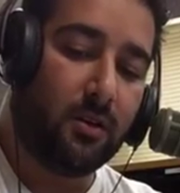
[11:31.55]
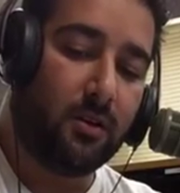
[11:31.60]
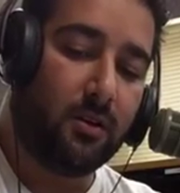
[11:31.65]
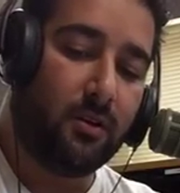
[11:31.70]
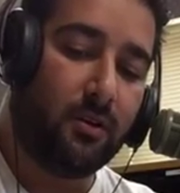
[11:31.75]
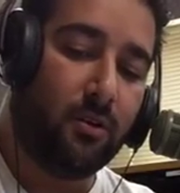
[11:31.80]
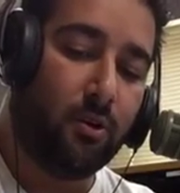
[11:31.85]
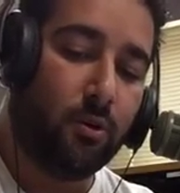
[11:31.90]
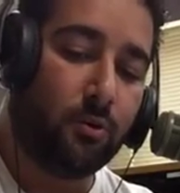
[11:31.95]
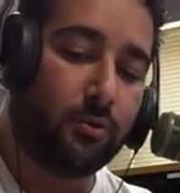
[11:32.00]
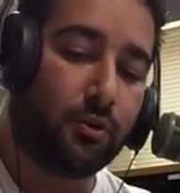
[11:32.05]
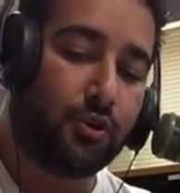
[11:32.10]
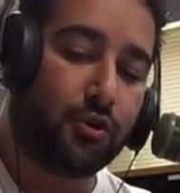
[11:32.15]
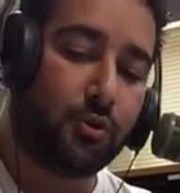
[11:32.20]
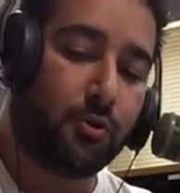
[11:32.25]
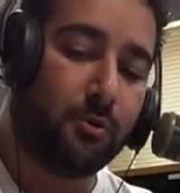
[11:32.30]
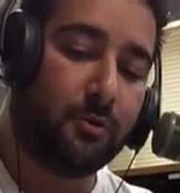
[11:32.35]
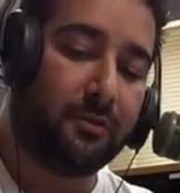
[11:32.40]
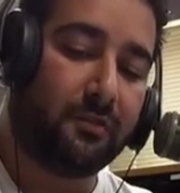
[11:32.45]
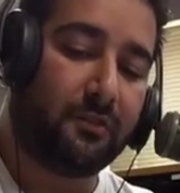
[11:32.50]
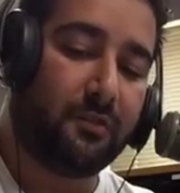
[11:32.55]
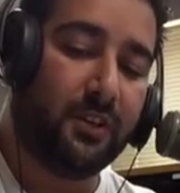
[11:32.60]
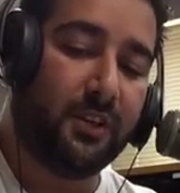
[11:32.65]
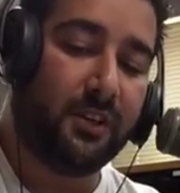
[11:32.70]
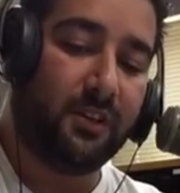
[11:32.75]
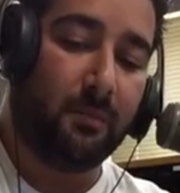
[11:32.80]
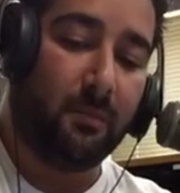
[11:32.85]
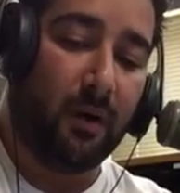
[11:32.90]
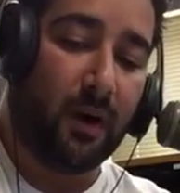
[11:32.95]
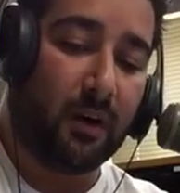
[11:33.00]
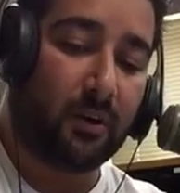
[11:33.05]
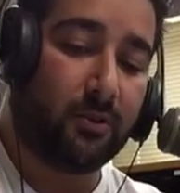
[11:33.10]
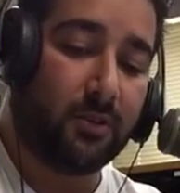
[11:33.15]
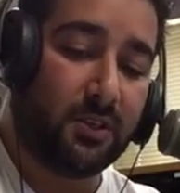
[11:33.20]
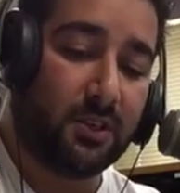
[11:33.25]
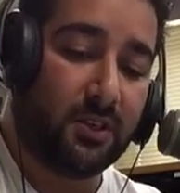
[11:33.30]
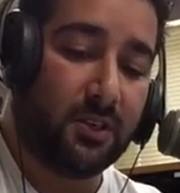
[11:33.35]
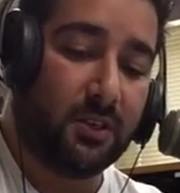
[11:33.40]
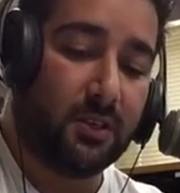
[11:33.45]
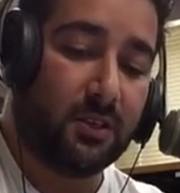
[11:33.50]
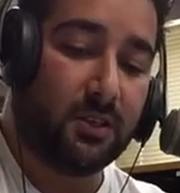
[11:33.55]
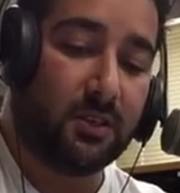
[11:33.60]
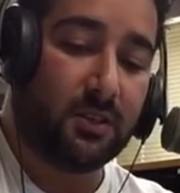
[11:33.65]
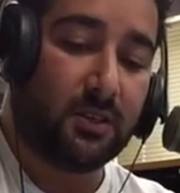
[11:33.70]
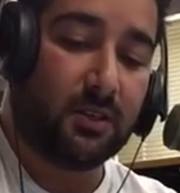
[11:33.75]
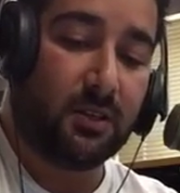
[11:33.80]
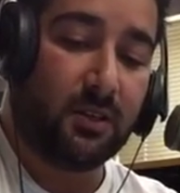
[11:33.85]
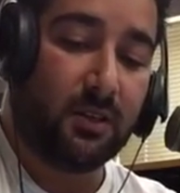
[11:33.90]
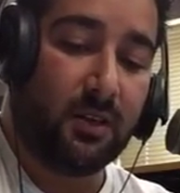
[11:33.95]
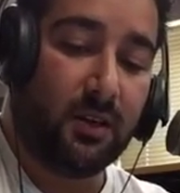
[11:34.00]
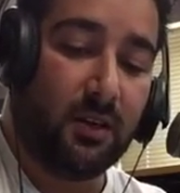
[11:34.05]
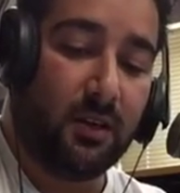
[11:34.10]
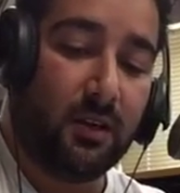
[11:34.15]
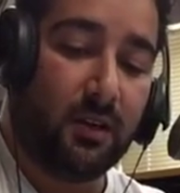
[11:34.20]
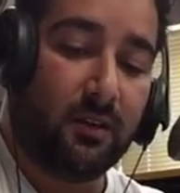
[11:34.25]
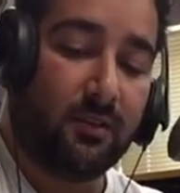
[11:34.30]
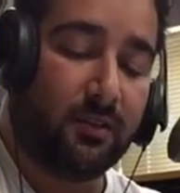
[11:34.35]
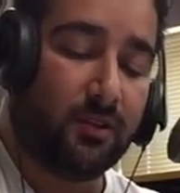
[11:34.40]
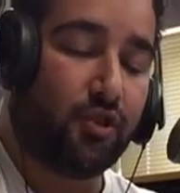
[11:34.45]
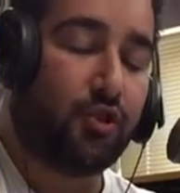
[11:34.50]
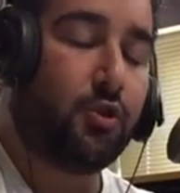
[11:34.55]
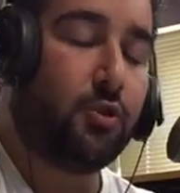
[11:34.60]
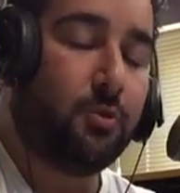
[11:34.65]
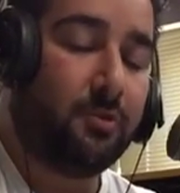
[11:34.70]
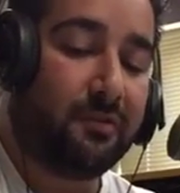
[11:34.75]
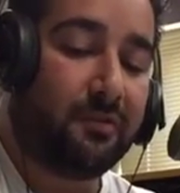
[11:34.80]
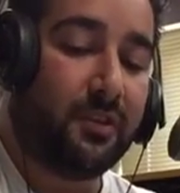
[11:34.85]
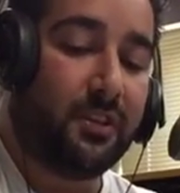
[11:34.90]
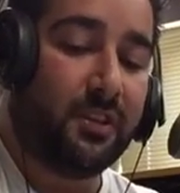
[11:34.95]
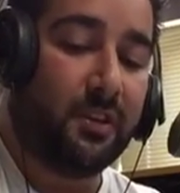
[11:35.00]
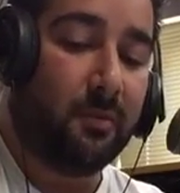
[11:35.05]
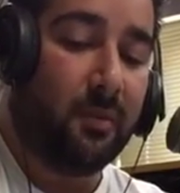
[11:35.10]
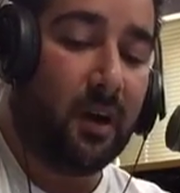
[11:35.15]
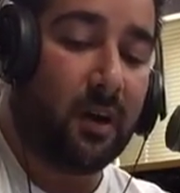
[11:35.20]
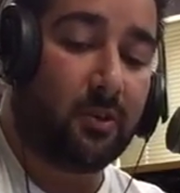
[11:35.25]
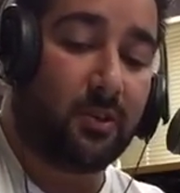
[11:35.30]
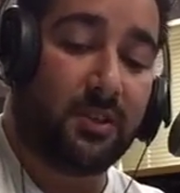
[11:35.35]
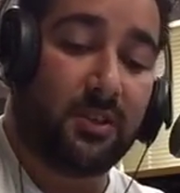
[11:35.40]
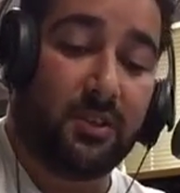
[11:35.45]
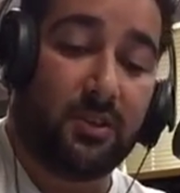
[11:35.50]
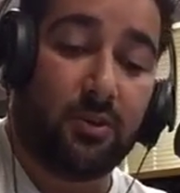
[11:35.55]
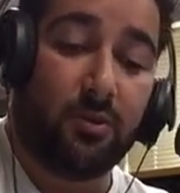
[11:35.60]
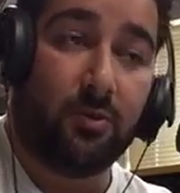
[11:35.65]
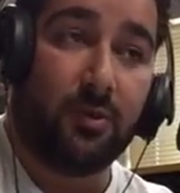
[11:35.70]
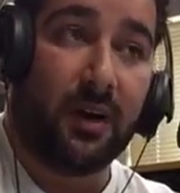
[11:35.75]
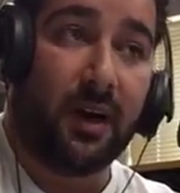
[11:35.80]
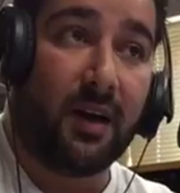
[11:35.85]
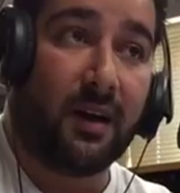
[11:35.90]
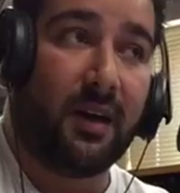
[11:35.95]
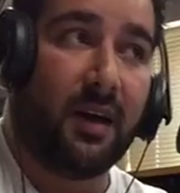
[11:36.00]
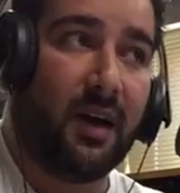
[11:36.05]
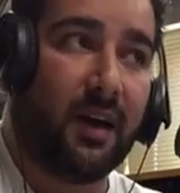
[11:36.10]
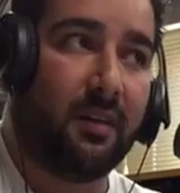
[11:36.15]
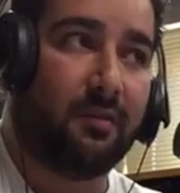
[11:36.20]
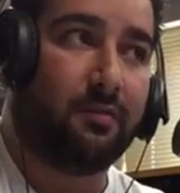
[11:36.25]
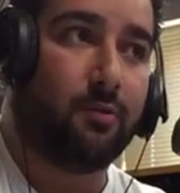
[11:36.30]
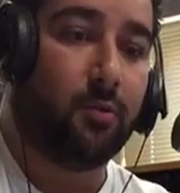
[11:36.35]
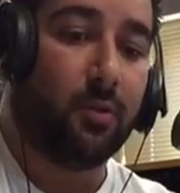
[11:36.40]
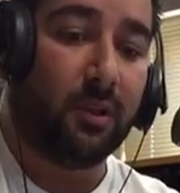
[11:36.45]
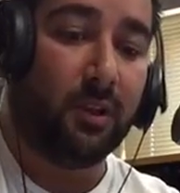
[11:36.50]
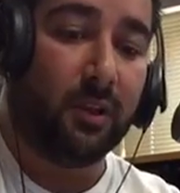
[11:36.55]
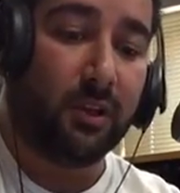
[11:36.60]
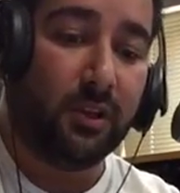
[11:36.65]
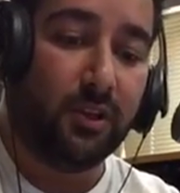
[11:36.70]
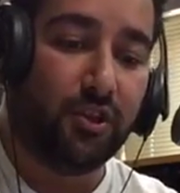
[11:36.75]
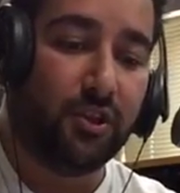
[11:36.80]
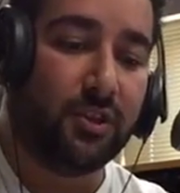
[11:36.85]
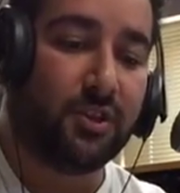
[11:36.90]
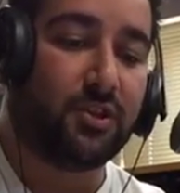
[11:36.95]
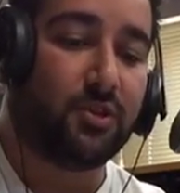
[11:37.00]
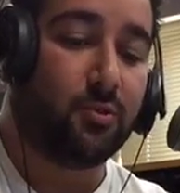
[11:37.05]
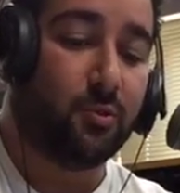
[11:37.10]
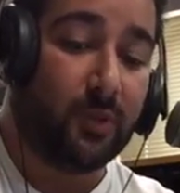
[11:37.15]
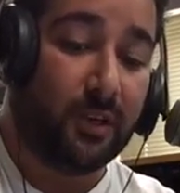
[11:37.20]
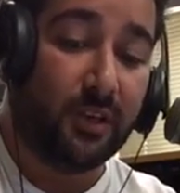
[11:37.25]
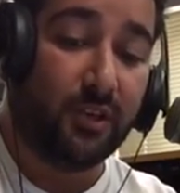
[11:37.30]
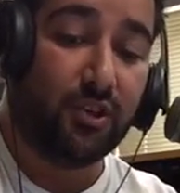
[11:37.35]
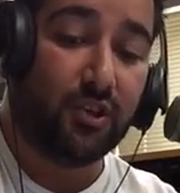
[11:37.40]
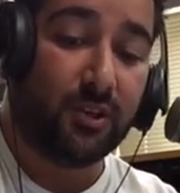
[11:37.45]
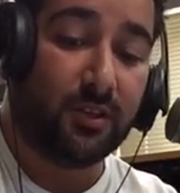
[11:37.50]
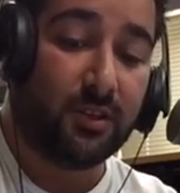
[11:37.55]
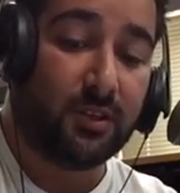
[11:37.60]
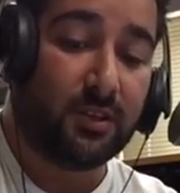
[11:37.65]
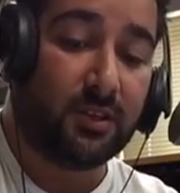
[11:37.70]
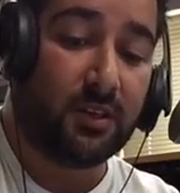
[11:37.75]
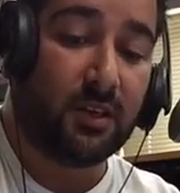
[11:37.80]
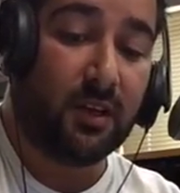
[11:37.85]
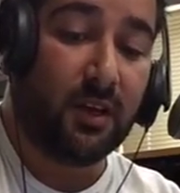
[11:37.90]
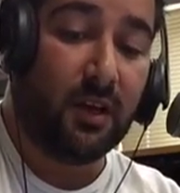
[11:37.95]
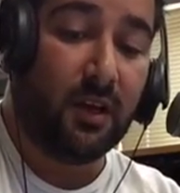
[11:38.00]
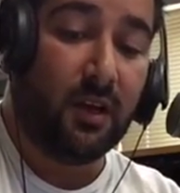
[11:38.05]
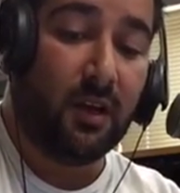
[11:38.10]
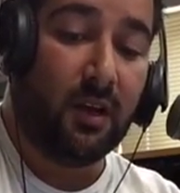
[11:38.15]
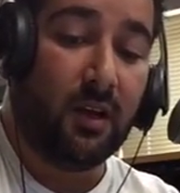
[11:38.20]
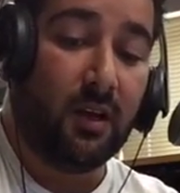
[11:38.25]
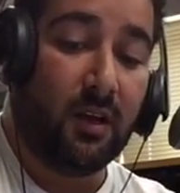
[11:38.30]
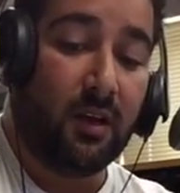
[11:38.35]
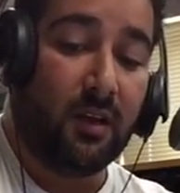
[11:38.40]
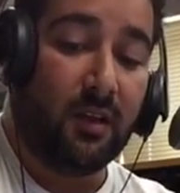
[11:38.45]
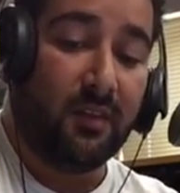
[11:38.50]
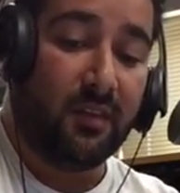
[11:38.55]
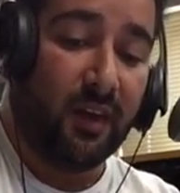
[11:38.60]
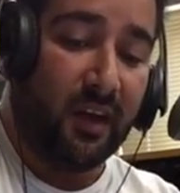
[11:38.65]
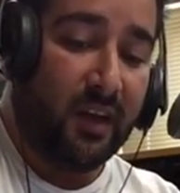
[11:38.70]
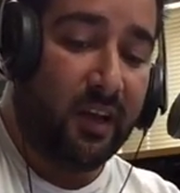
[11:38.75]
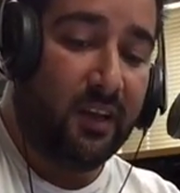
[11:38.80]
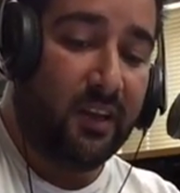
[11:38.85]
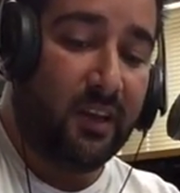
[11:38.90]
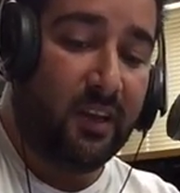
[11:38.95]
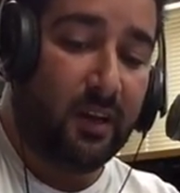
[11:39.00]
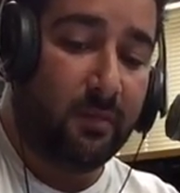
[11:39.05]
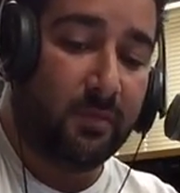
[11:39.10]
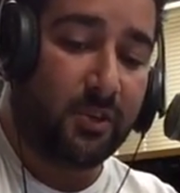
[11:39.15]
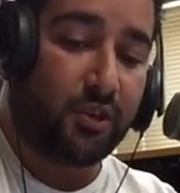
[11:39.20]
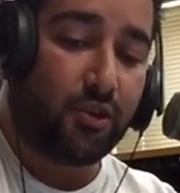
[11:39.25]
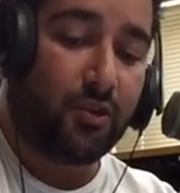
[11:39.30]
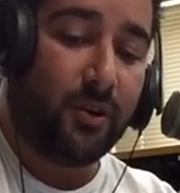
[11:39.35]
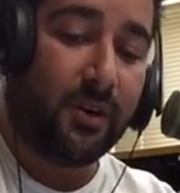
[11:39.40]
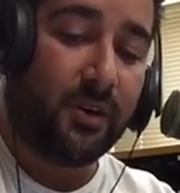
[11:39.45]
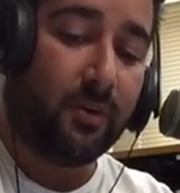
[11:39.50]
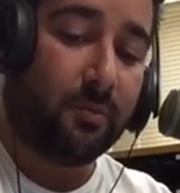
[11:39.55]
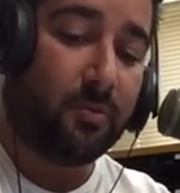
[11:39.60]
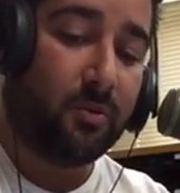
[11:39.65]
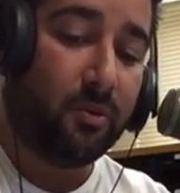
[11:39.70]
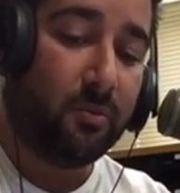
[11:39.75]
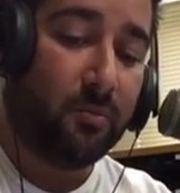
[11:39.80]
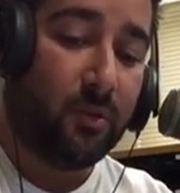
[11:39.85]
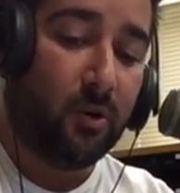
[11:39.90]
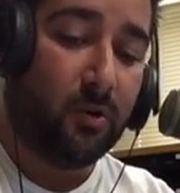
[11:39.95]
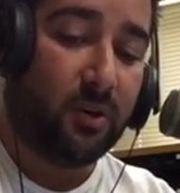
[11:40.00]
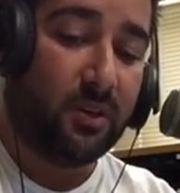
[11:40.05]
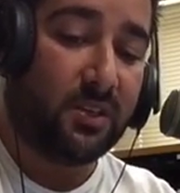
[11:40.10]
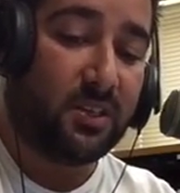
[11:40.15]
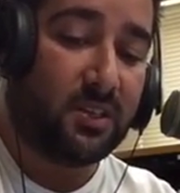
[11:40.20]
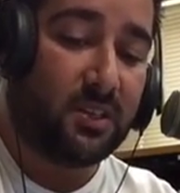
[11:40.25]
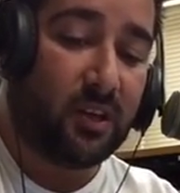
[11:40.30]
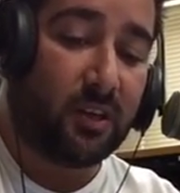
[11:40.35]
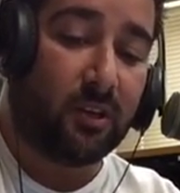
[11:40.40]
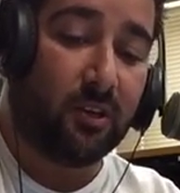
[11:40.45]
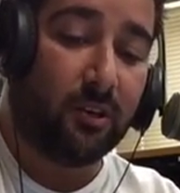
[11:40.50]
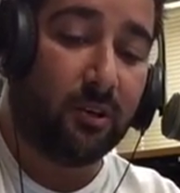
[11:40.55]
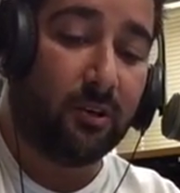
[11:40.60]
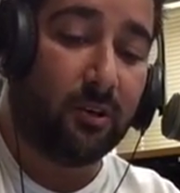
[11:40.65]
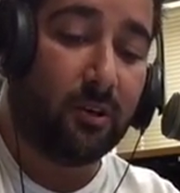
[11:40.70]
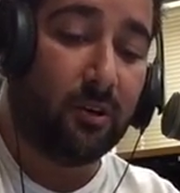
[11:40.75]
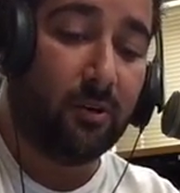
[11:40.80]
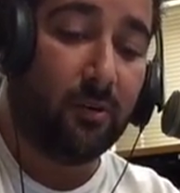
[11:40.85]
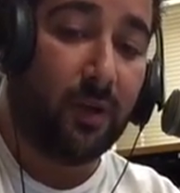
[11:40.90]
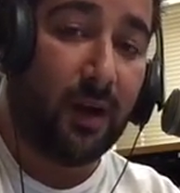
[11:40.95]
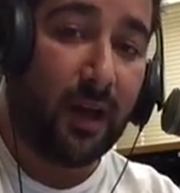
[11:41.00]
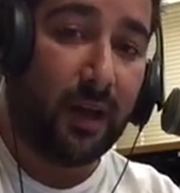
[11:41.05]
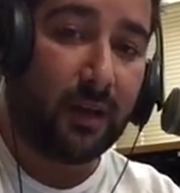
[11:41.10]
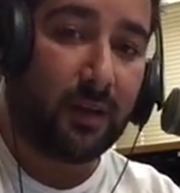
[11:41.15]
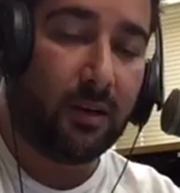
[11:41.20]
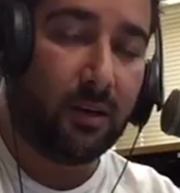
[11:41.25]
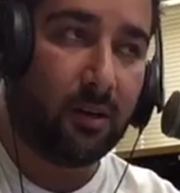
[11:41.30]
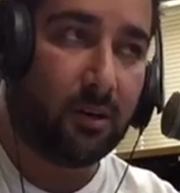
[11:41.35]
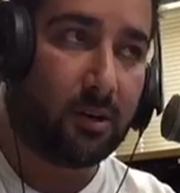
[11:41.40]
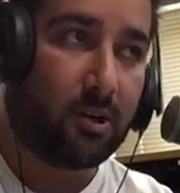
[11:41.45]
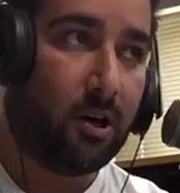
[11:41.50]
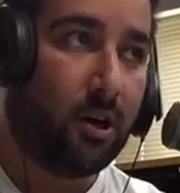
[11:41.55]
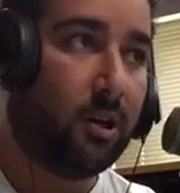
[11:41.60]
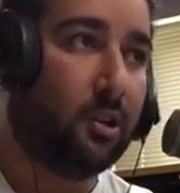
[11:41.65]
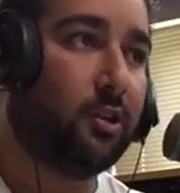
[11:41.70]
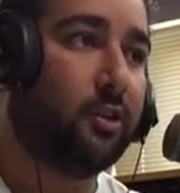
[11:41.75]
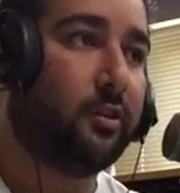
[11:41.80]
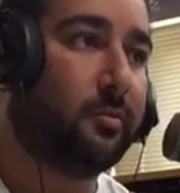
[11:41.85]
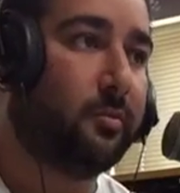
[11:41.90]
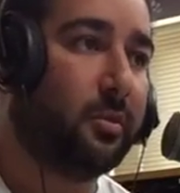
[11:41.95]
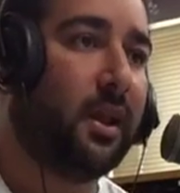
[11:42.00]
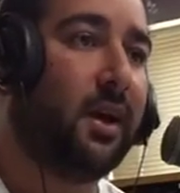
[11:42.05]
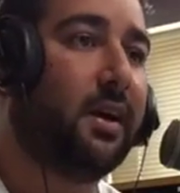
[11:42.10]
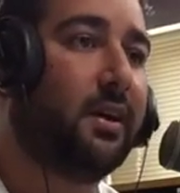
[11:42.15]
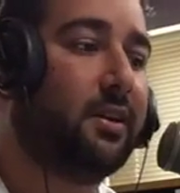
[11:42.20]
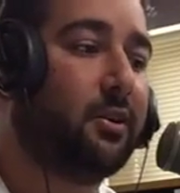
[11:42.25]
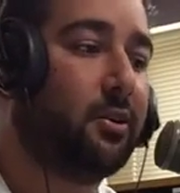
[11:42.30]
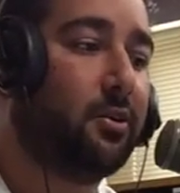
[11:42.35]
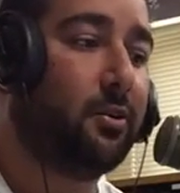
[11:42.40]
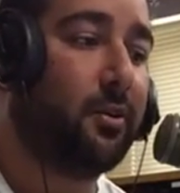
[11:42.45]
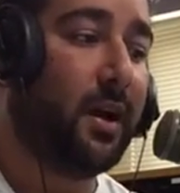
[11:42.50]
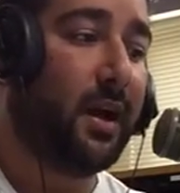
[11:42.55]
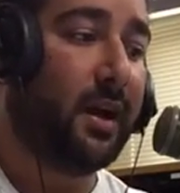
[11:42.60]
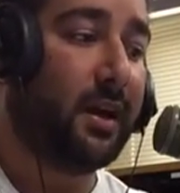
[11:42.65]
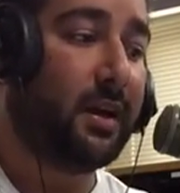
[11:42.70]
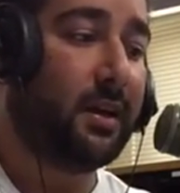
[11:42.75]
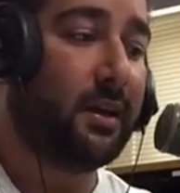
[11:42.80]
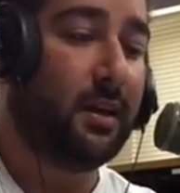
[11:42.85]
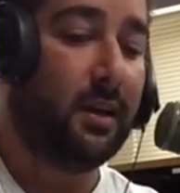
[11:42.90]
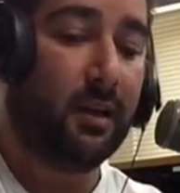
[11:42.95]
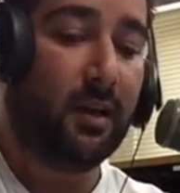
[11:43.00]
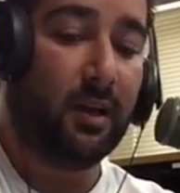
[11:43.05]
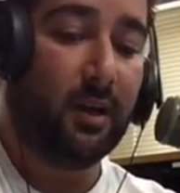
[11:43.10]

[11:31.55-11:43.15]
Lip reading: no true free democracies do not have religious regions. The ADM is trying to promote a secular Iraq, a color-blind Iraq.